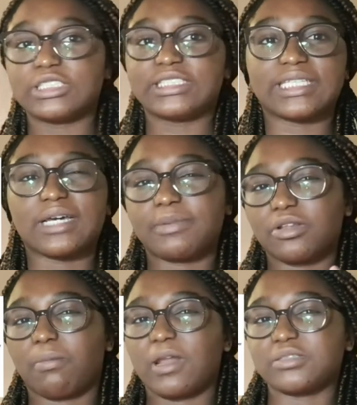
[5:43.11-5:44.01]
to say about the
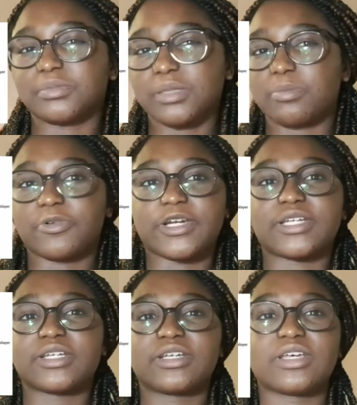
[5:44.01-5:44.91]
plasma
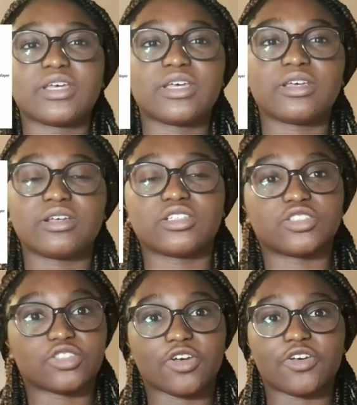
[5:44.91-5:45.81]
membrane.
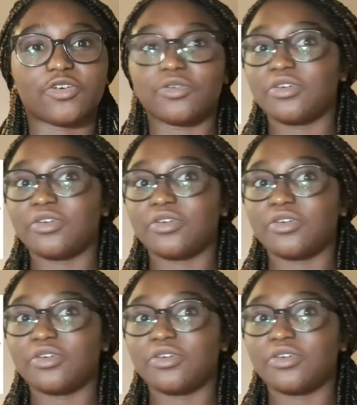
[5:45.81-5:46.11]
So